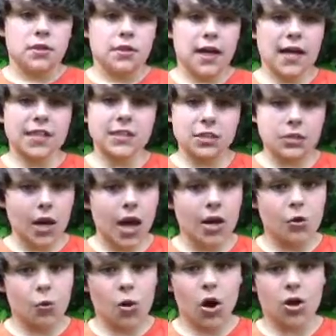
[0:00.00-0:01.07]
that's a lot
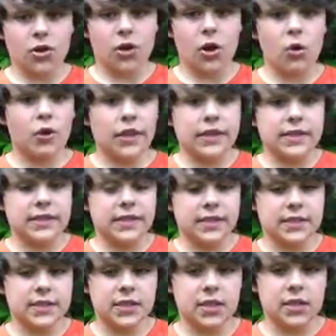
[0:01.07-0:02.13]
of water going into the
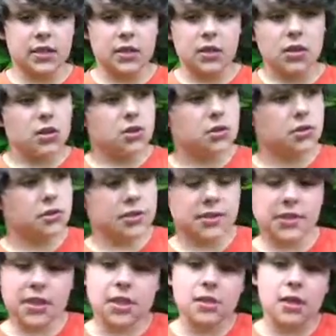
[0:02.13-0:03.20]
sea. So the
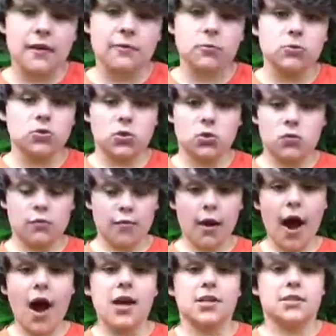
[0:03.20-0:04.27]
sea levels
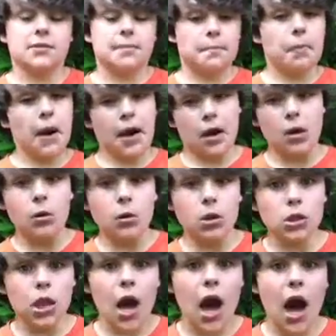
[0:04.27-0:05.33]
rise by a
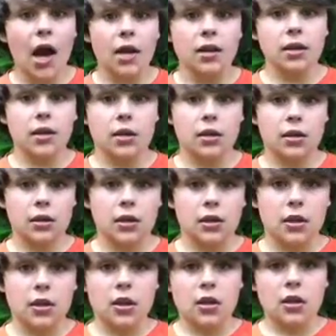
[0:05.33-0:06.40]
lot.
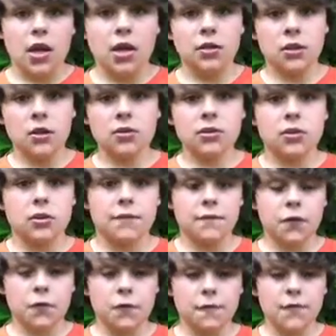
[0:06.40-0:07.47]
And those are a
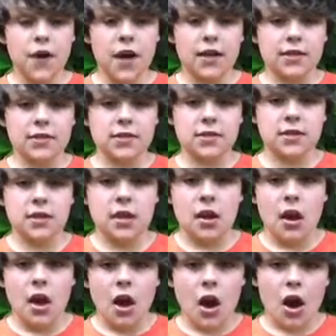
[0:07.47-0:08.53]
few effects
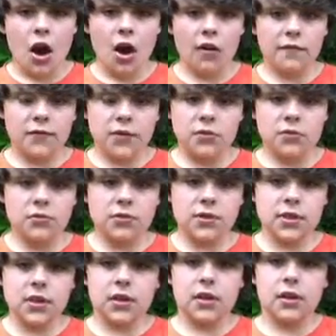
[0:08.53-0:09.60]
of
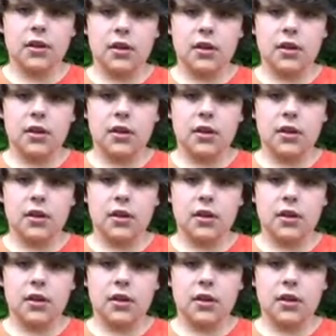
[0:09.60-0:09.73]
using